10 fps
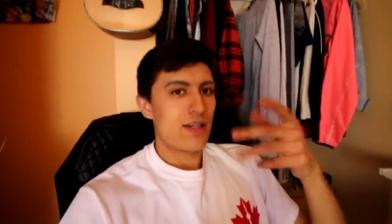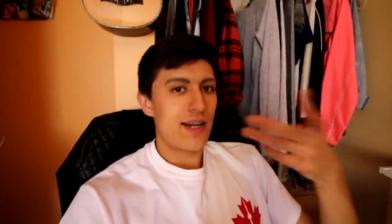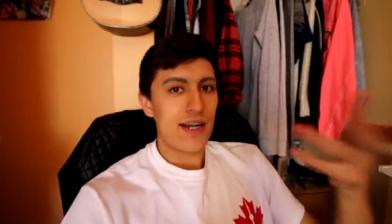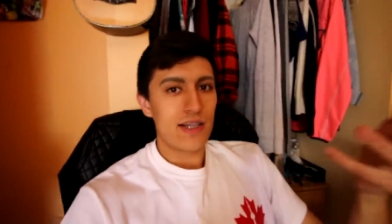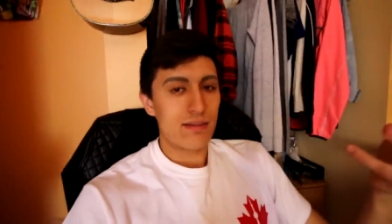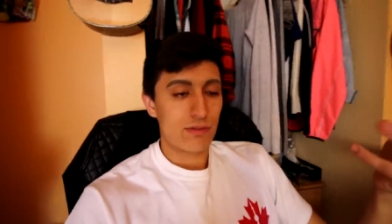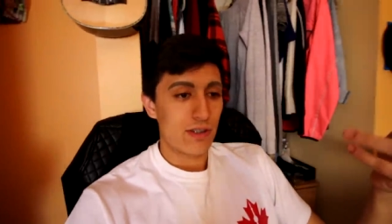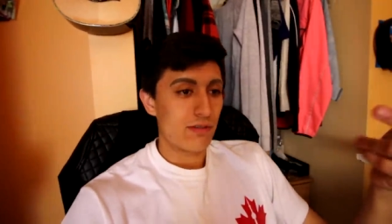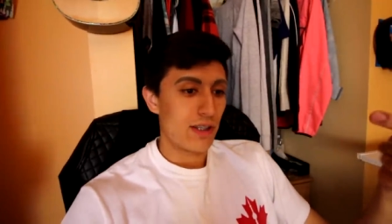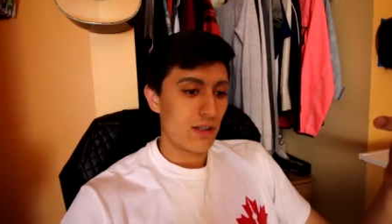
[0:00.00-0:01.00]
Natty lives
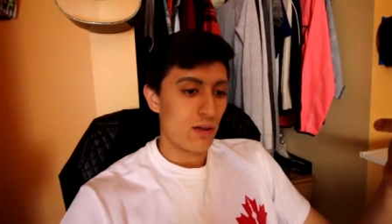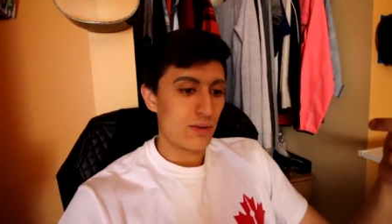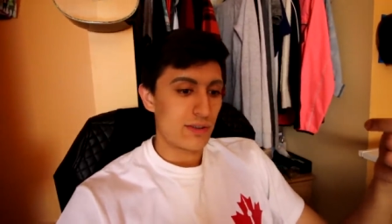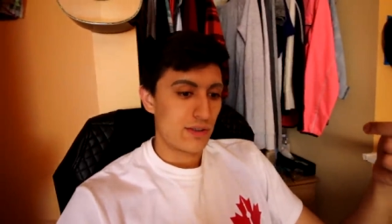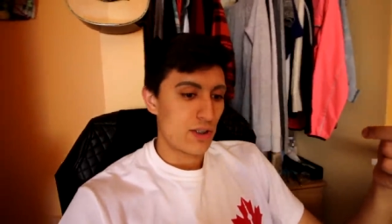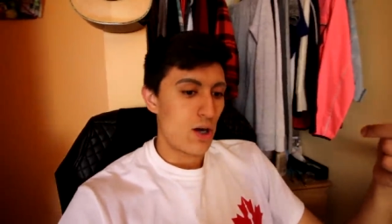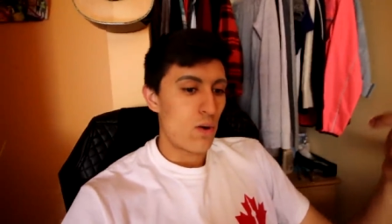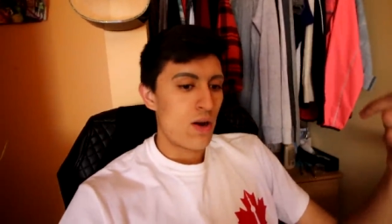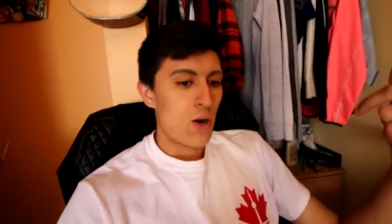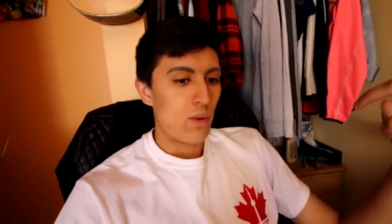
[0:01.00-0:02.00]
really, really close,
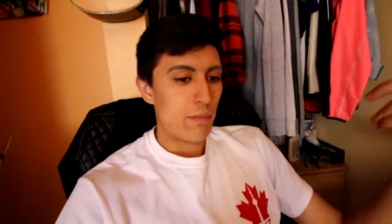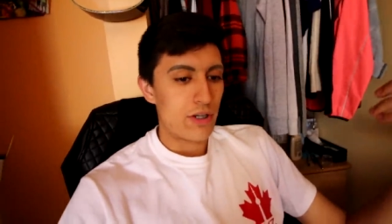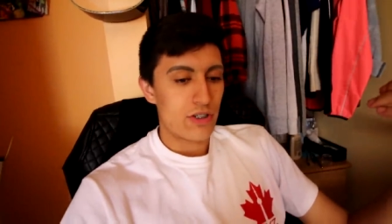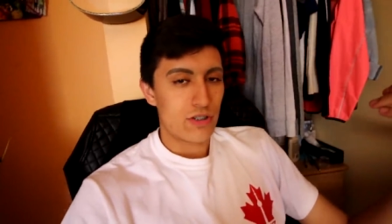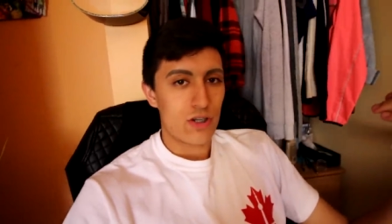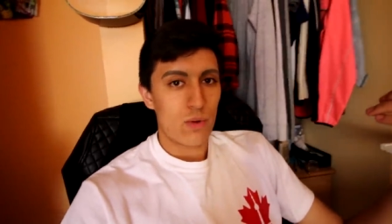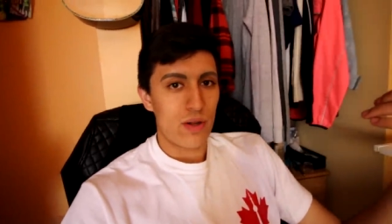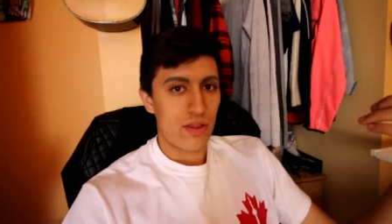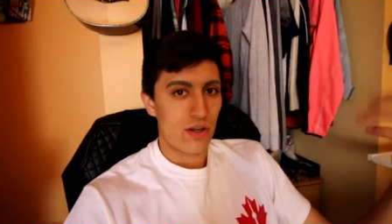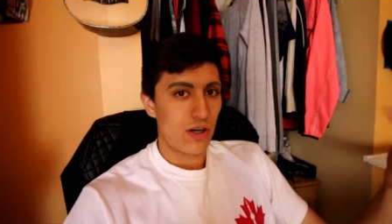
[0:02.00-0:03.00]
so we might just go
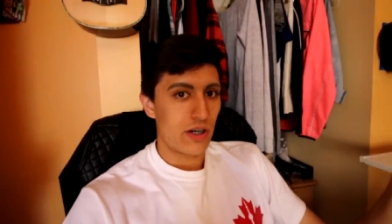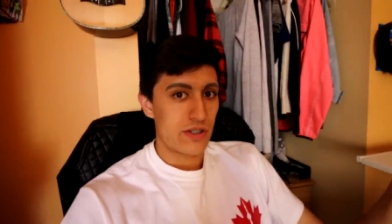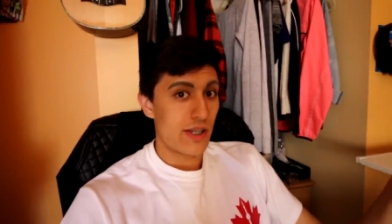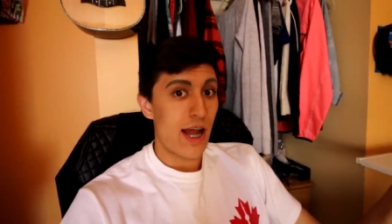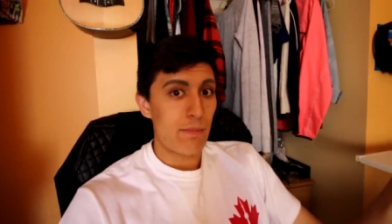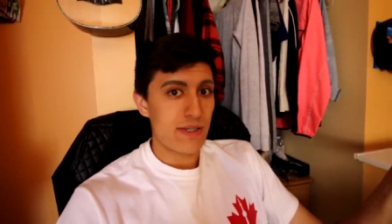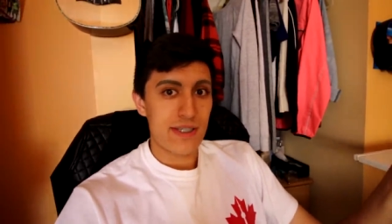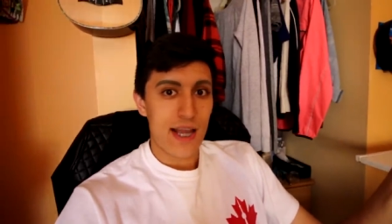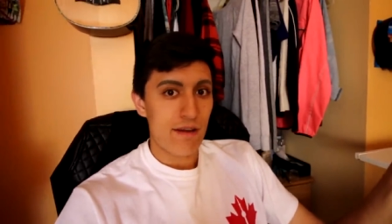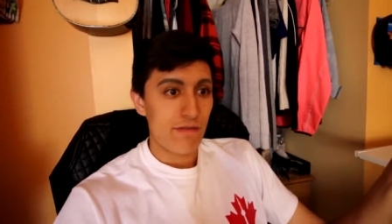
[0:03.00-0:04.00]
with her to the Hype
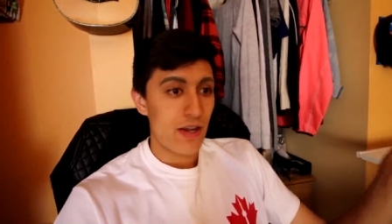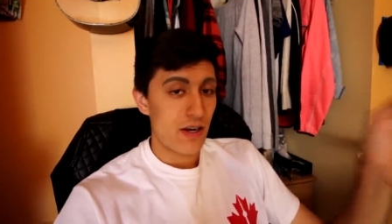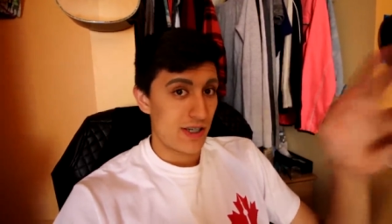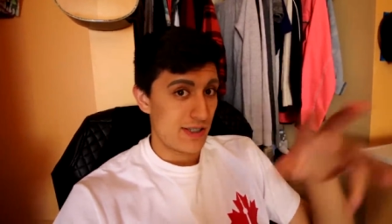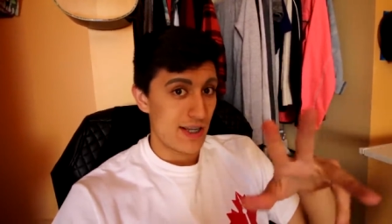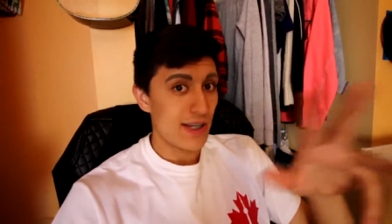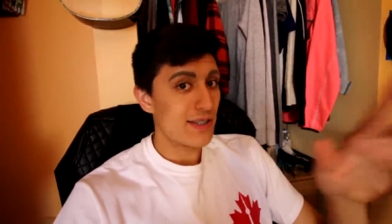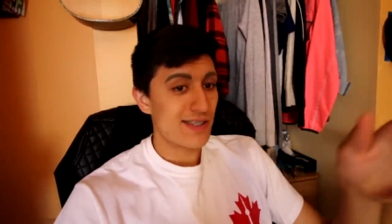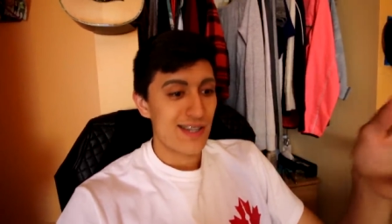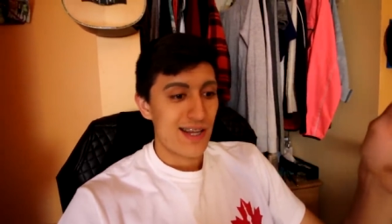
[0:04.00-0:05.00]
Beast Cafe on a
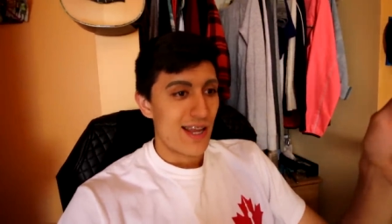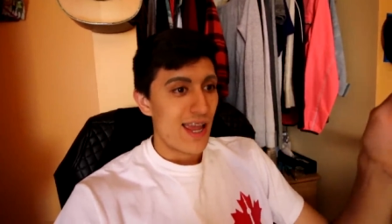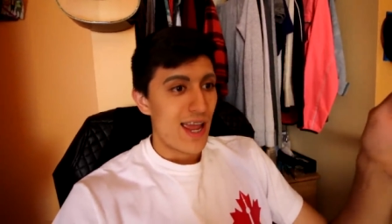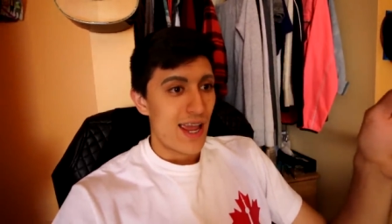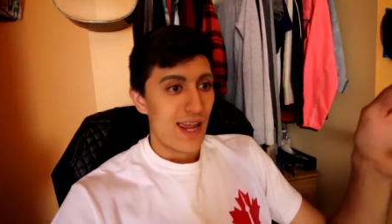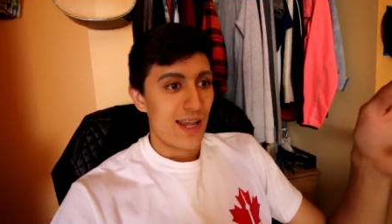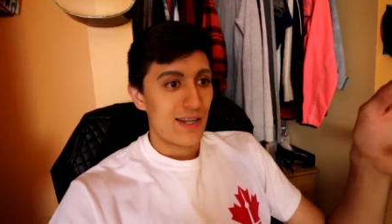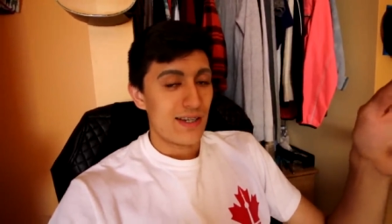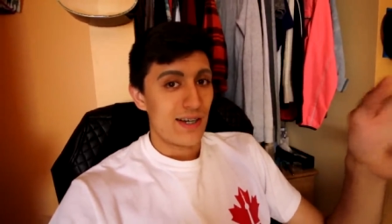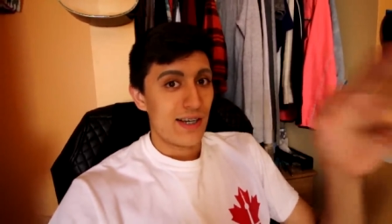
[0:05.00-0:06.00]
date.
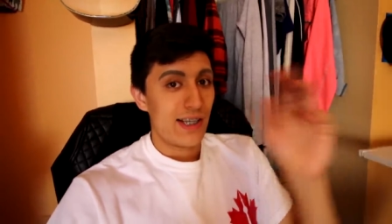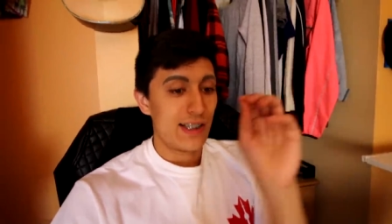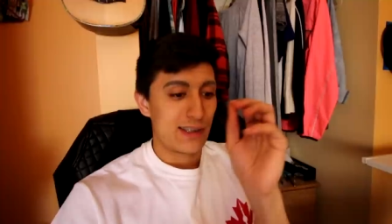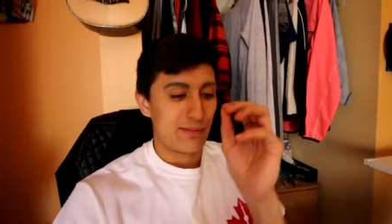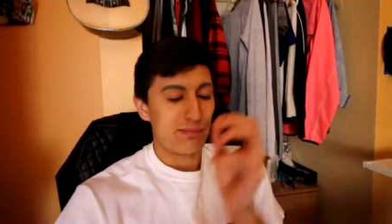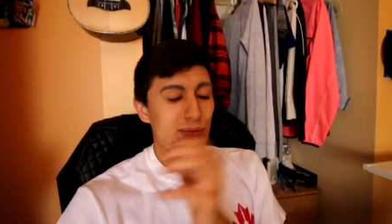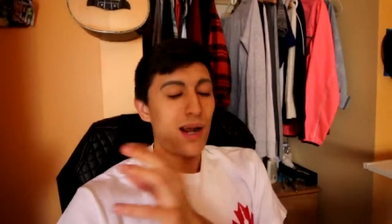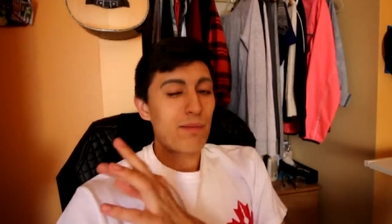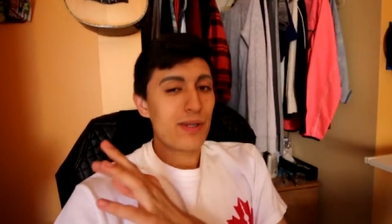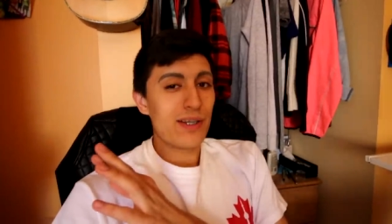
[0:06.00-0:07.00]
And it is
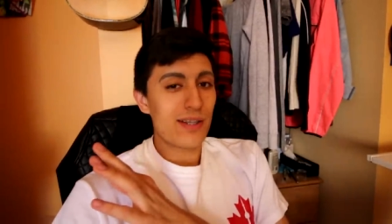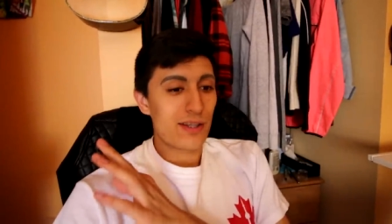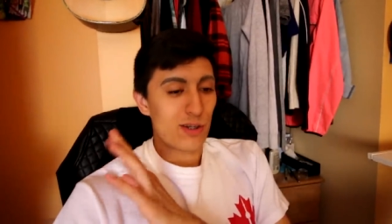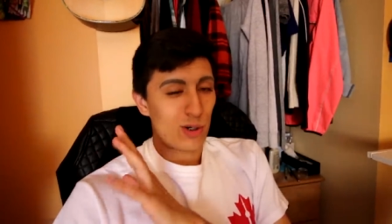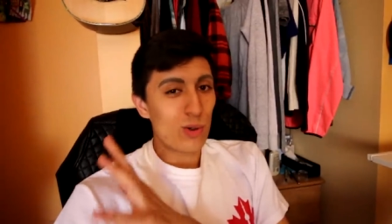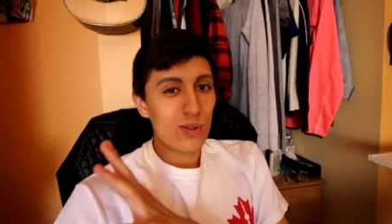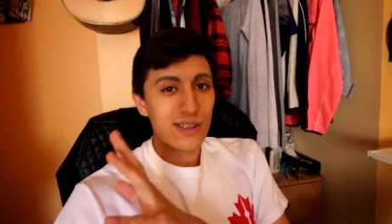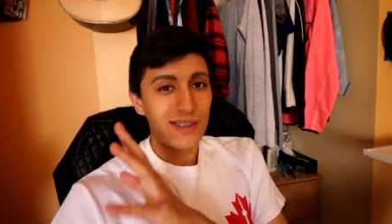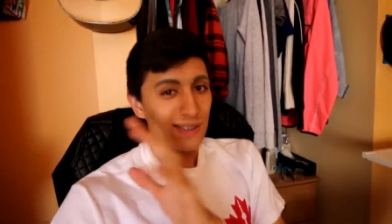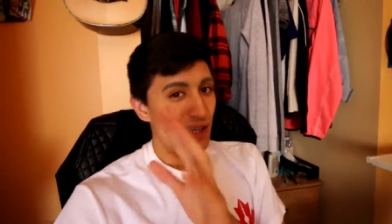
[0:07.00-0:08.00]
probably like the
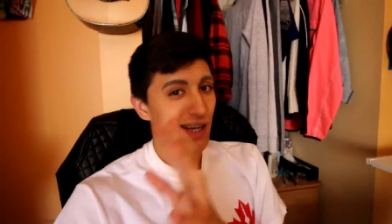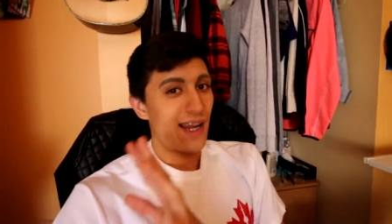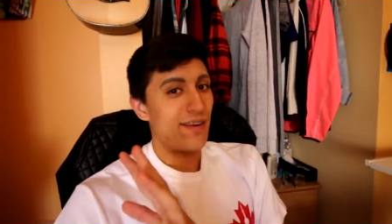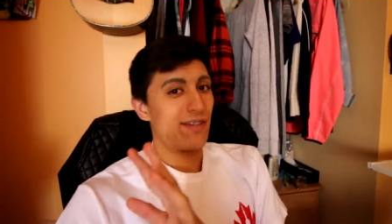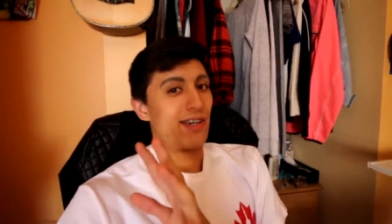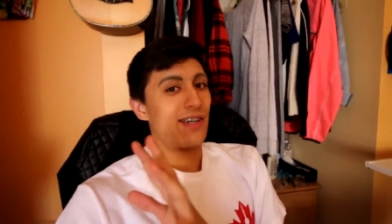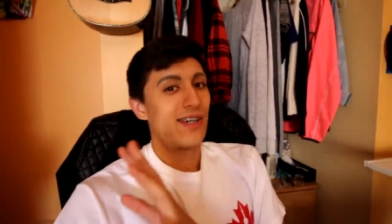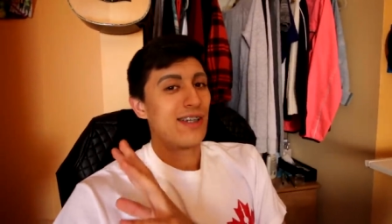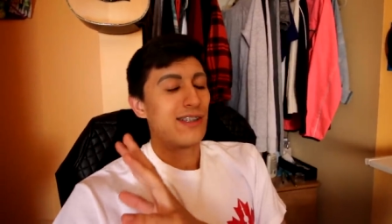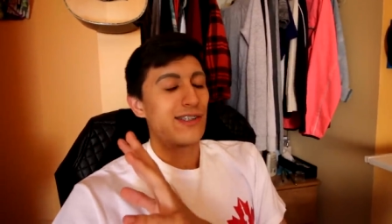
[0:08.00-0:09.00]
coolest thing ever,
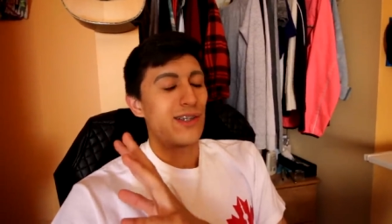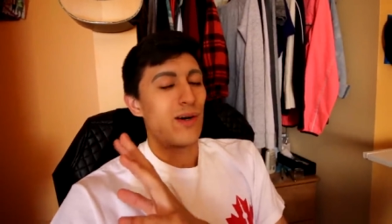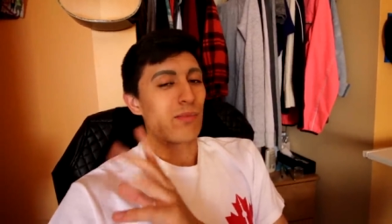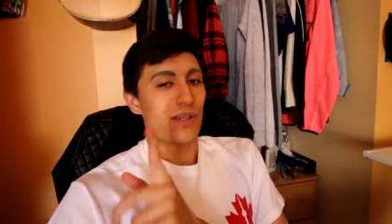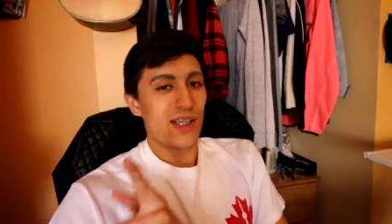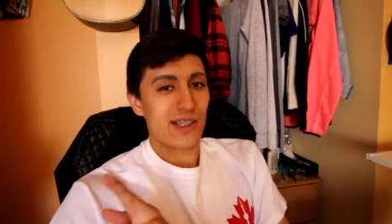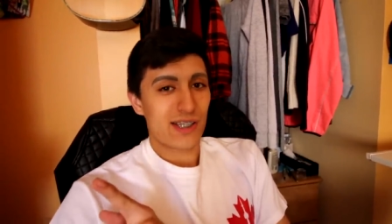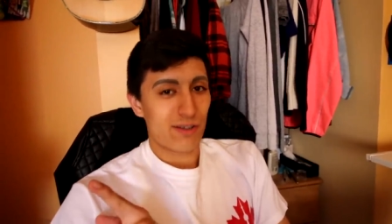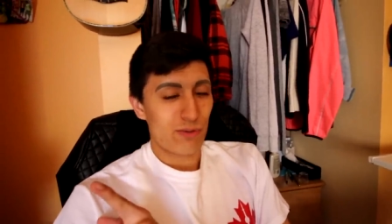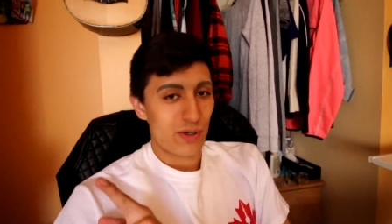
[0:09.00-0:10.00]
so I'm really
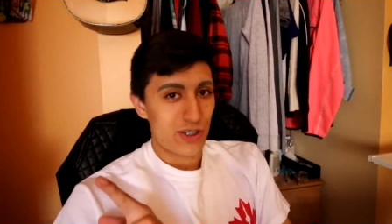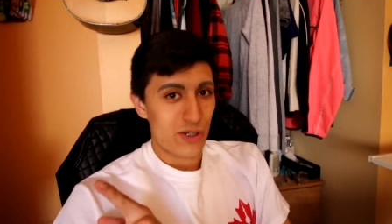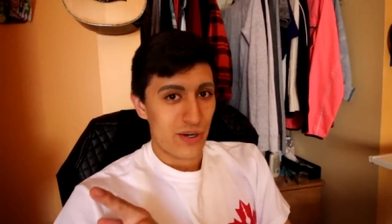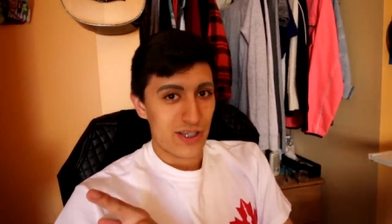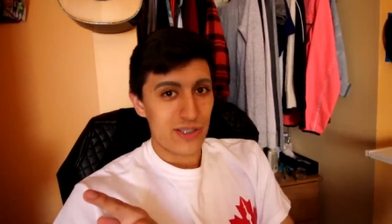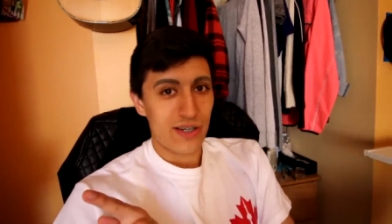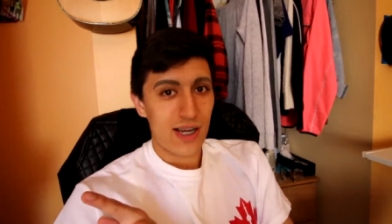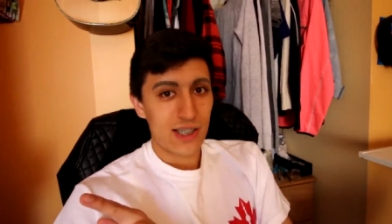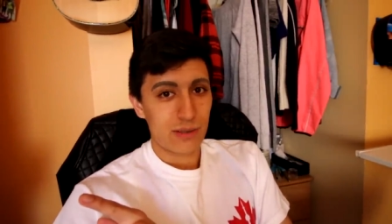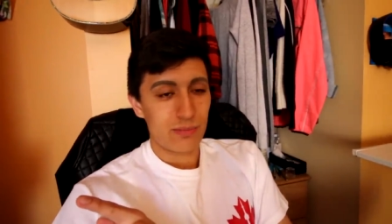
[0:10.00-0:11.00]
looking forward to showing it to you guys.